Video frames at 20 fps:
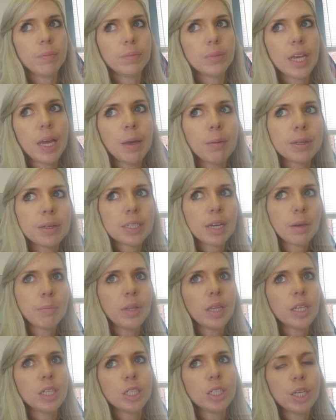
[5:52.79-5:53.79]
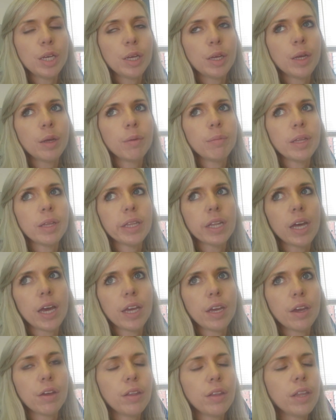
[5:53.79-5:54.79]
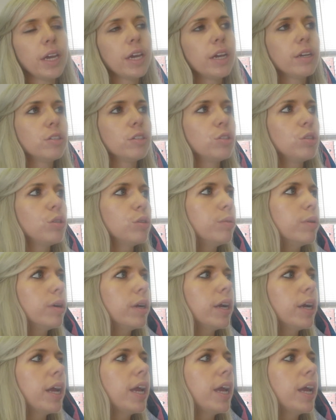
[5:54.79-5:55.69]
take my time at the gym and like go to the hair store